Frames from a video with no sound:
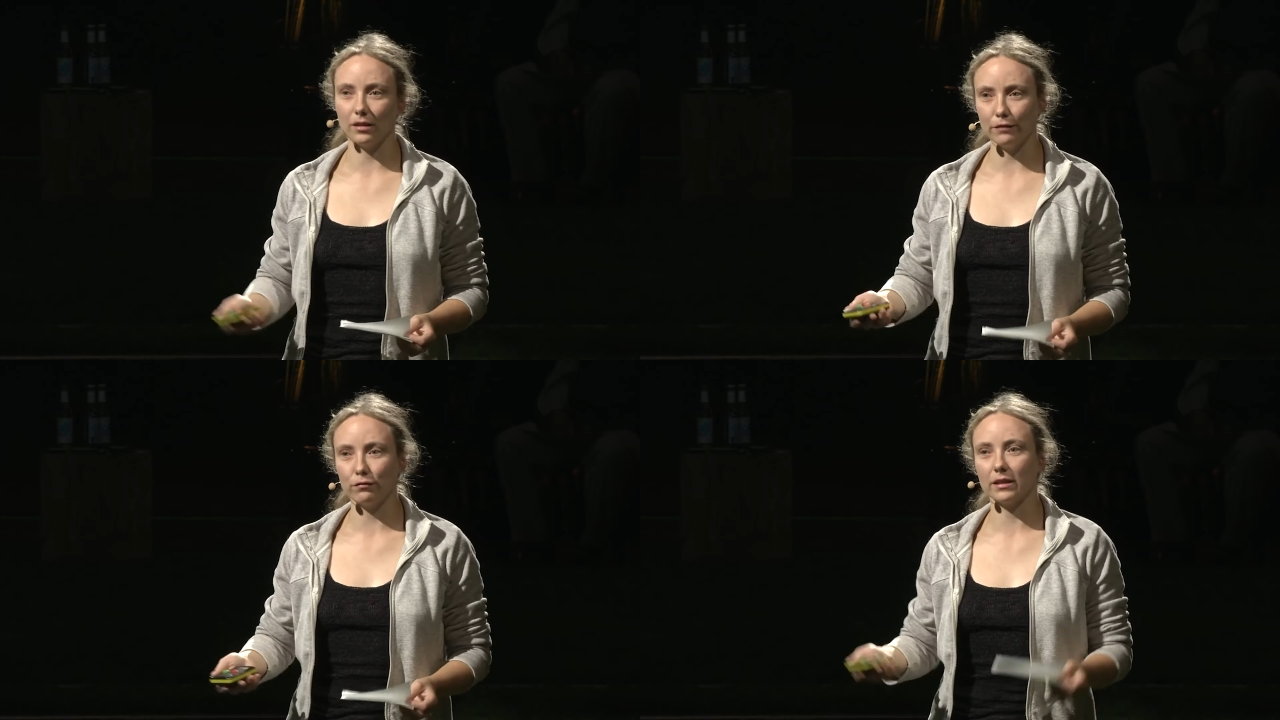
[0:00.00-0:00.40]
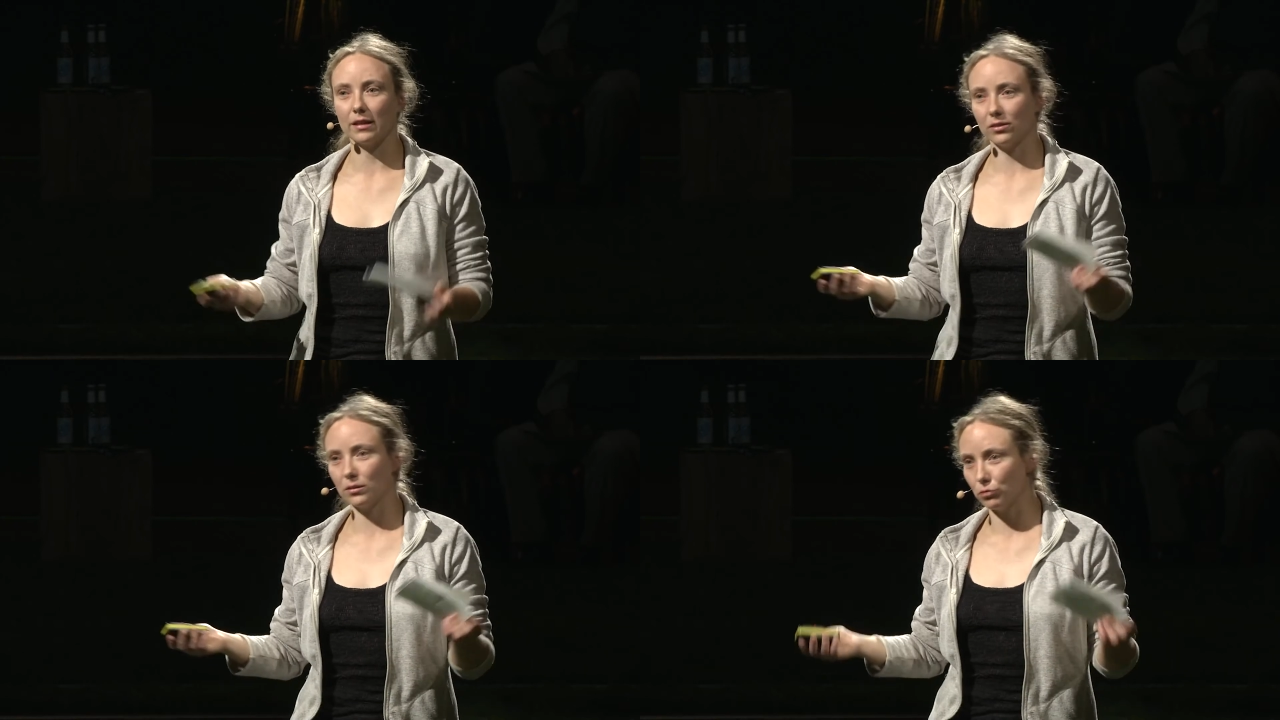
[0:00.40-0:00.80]
leaflet
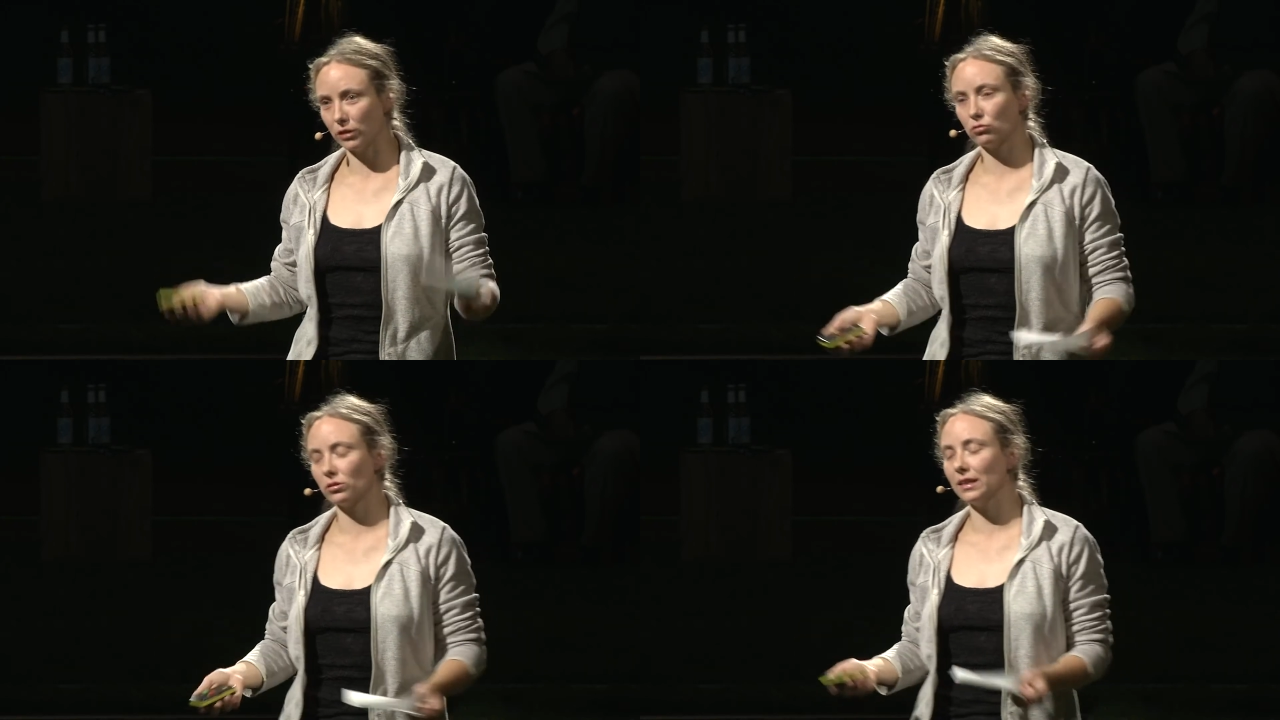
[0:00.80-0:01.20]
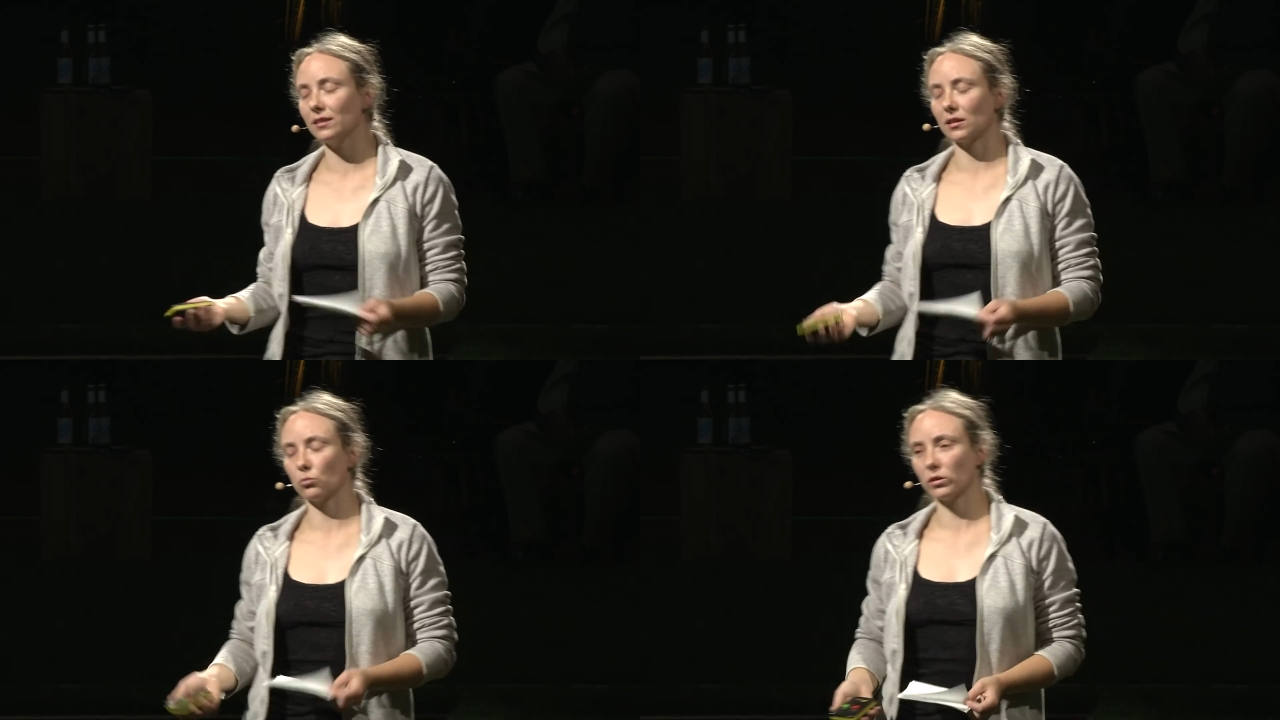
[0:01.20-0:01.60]
and the press
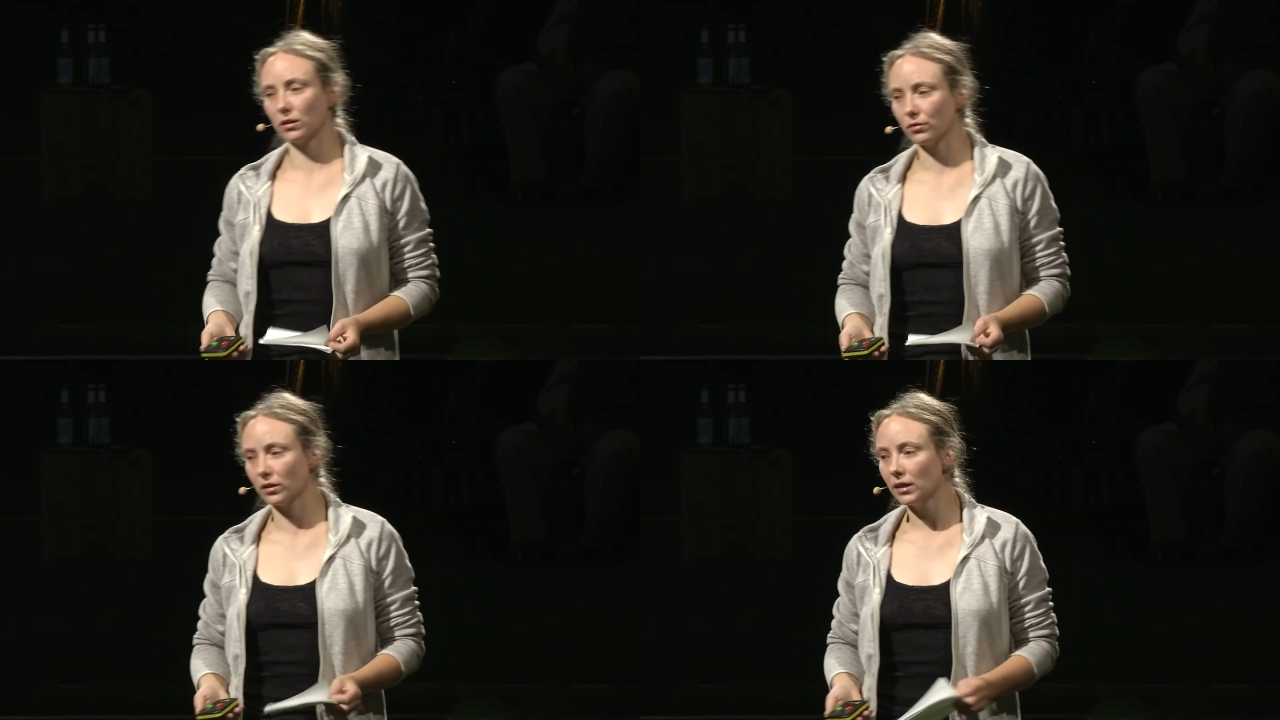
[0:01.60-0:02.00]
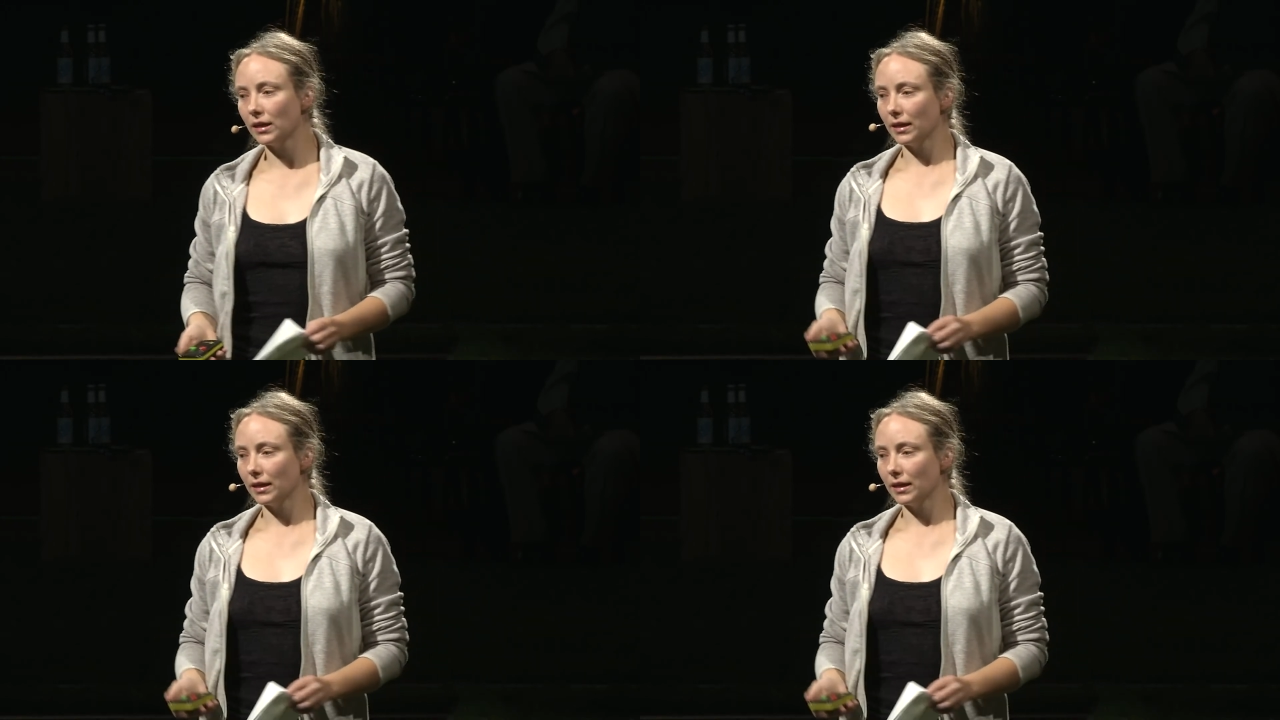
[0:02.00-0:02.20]
release and whatever